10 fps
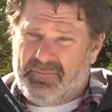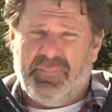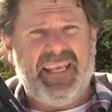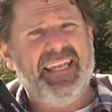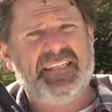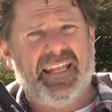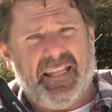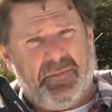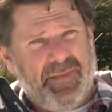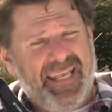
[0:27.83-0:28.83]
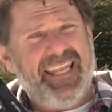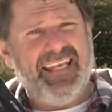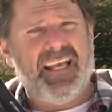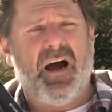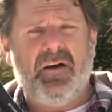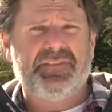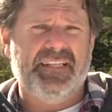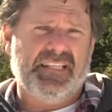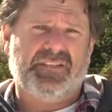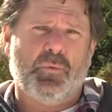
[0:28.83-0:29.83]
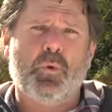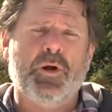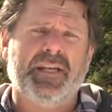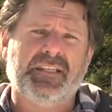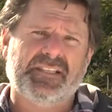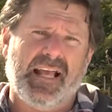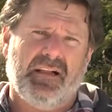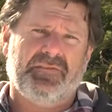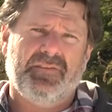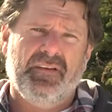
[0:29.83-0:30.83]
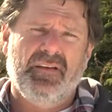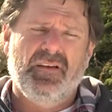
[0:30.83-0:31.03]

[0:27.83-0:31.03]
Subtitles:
At the beginning, often is the word itself.